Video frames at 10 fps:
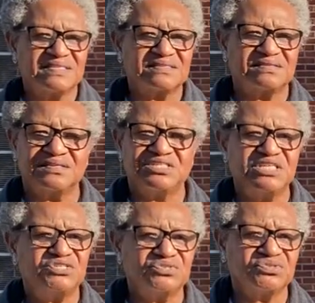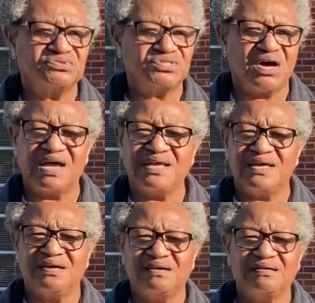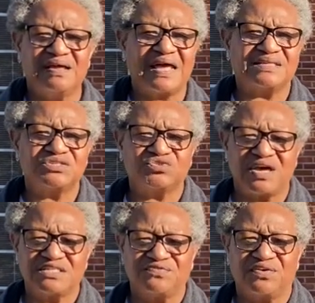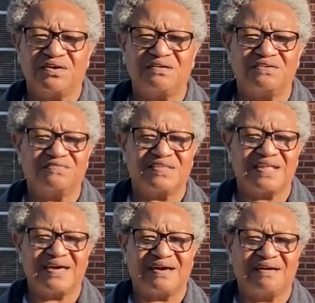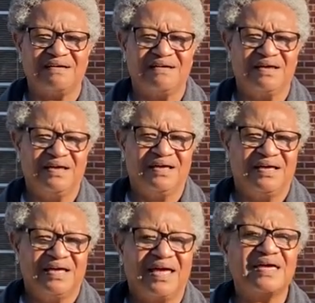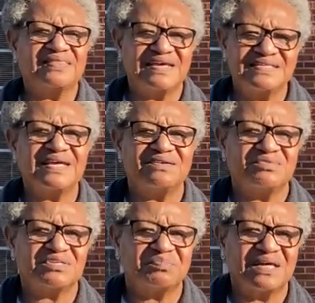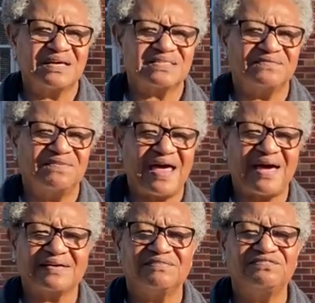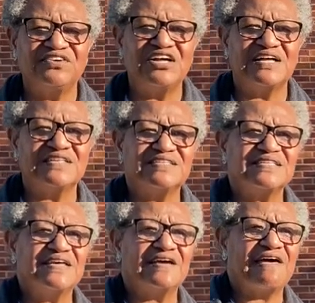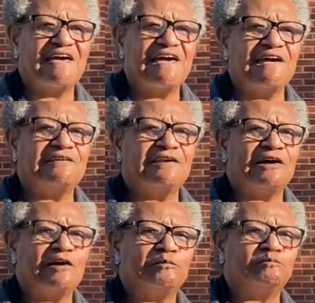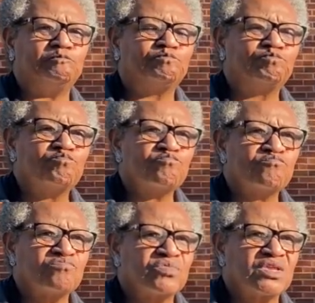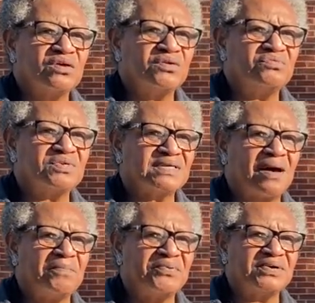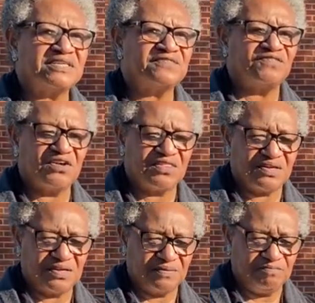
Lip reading: The teachers who taught here had to transfer over there, and they said it was because of lack of funds. And who was our priest for the